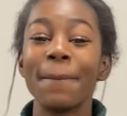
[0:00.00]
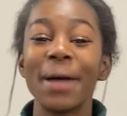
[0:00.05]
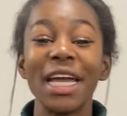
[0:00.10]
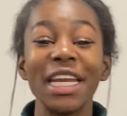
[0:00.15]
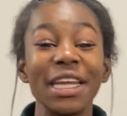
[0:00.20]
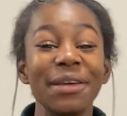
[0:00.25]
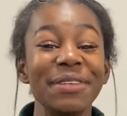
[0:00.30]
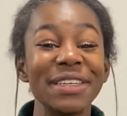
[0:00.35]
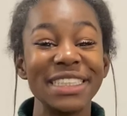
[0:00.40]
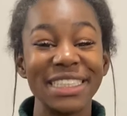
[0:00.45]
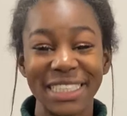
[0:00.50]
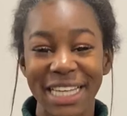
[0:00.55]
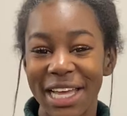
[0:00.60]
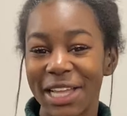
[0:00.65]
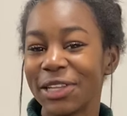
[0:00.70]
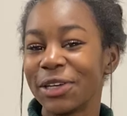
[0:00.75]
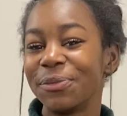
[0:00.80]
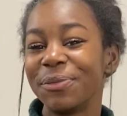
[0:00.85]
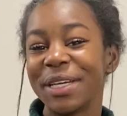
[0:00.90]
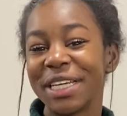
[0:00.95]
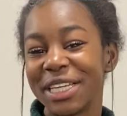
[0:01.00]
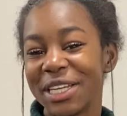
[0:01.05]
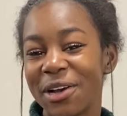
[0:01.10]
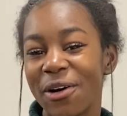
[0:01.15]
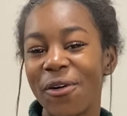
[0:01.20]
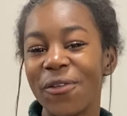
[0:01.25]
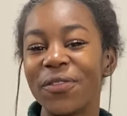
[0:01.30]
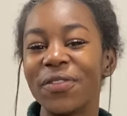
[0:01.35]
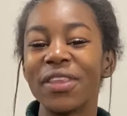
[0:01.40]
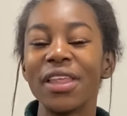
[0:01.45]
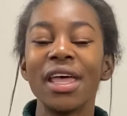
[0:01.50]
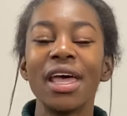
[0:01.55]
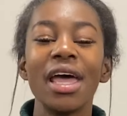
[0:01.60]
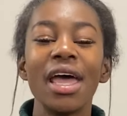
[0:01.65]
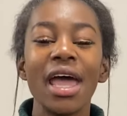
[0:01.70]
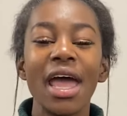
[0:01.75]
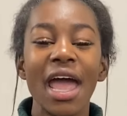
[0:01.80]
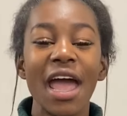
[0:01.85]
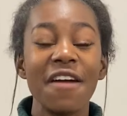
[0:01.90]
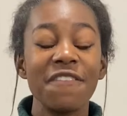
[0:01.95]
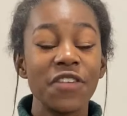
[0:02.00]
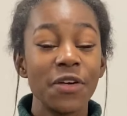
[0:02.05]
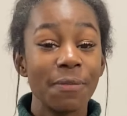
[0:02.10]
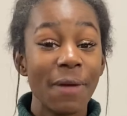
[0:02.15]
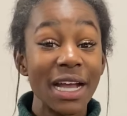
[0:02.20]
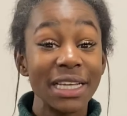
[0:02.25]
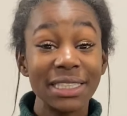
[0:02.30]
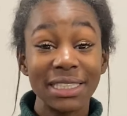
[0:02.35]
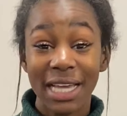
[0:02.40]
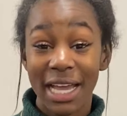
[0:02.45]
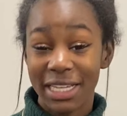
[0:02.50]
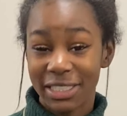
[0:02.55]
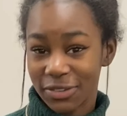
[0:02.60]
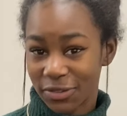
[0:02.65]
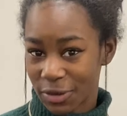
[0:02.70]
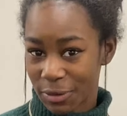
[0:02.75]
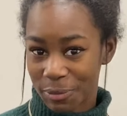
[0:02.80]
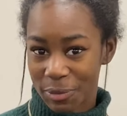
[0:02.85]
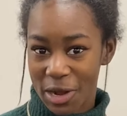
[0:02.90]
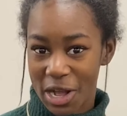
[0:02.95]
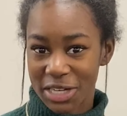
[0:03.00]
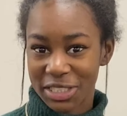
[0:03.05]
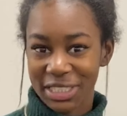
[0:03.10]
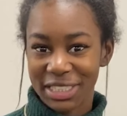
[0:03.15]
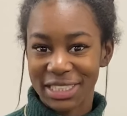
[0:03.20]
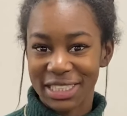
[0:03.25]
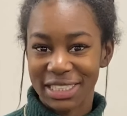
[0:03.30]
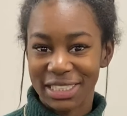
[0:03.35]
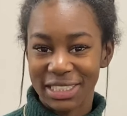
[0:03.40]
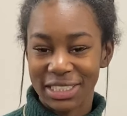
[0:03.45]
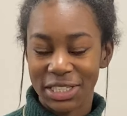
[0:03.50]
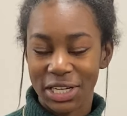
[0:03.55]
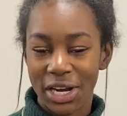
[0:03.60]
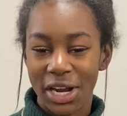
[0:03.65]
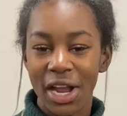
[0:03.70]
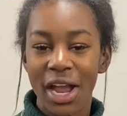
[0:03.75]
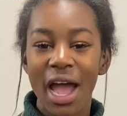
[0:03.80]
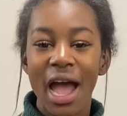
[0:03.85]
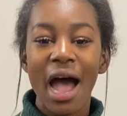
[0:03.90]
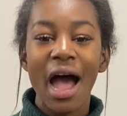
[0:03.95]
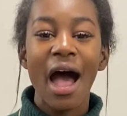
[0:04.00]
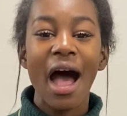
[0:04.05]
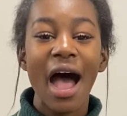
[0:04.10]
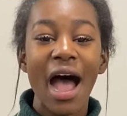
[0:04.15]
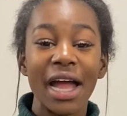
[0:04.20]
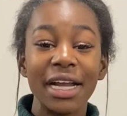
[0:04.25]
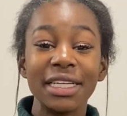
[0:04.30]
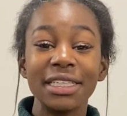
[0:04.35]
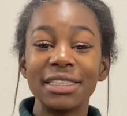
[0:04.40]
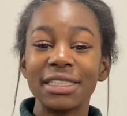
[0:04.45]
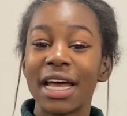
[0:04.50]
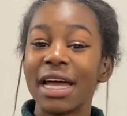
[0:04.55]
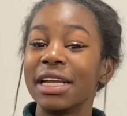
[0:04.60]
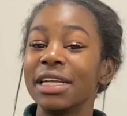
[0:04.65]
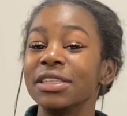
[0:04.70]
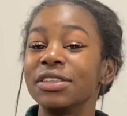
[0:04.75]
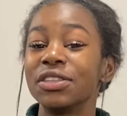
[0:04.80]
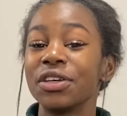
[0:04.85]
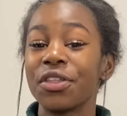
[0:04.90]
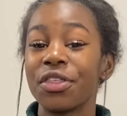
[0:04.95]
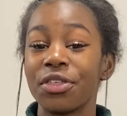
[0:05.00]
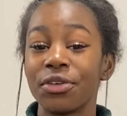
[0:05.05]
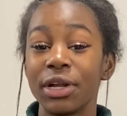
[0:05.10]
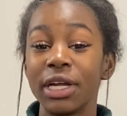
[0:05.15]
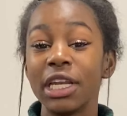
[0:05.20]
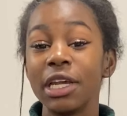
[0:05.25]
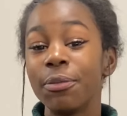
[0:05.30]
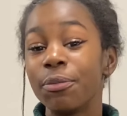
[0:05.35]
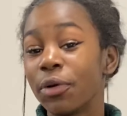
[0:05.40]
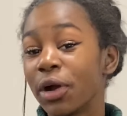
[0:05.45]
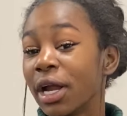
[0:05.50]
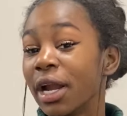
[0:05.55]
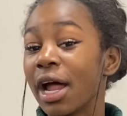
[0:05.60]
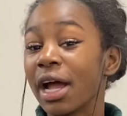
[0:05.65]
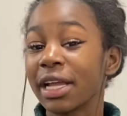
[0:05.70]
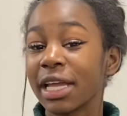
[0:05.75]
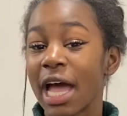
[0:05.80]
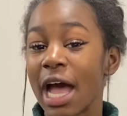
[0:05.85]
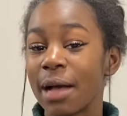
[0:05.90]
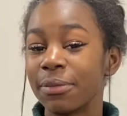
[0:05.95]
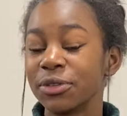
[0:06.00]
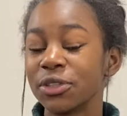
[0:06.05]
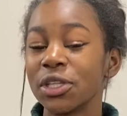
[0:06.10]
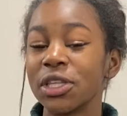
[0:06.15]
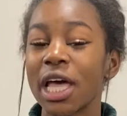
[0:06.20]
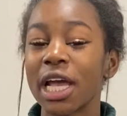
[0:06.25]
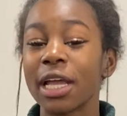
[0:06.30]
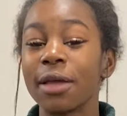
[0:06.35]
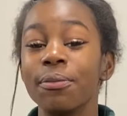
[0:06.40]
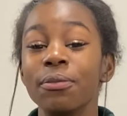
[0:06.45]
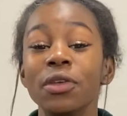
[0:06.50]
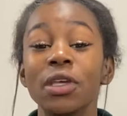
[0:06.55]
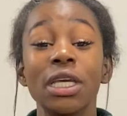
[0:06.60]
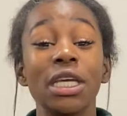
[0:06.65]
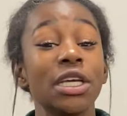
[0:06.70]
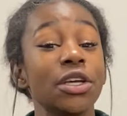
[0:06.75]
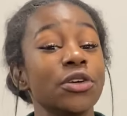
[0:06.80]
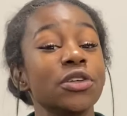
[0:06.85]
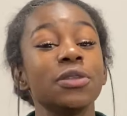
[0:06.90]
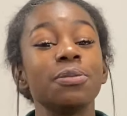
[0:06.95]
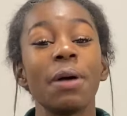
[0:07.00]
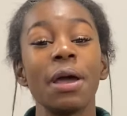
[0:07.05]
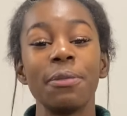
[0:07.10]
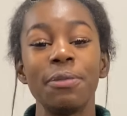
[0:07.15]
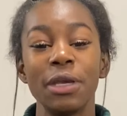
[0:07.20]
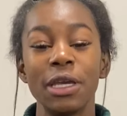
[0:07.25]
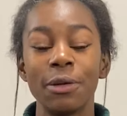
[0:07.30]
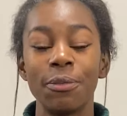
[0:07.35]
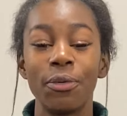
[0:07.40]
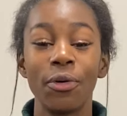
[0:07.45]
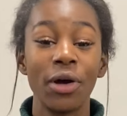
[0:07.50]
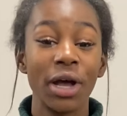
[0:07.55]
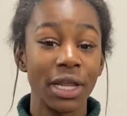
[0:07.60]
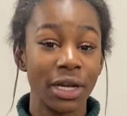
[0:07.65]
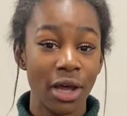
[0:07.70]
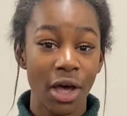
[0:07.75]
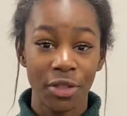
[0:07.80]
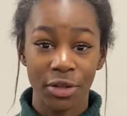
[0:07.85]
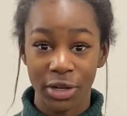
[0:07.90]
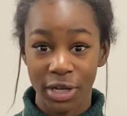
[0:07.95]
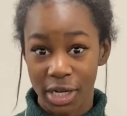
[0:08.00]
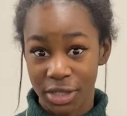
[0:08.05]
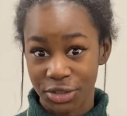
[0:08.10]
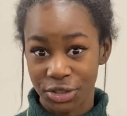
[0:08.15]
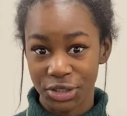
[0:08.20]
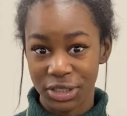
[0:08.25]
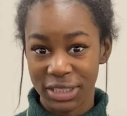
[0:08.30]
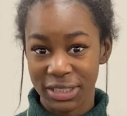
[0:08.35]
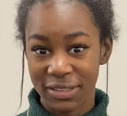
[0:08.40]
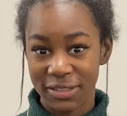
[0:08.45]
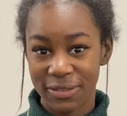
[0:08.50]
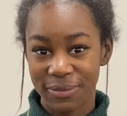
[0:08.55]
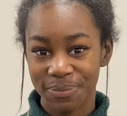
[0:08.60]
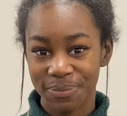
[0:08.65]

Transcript: name is Taylor McNeil, and for my science fair project this year, I decided to 3D print a capsule that can be used by people in other countries.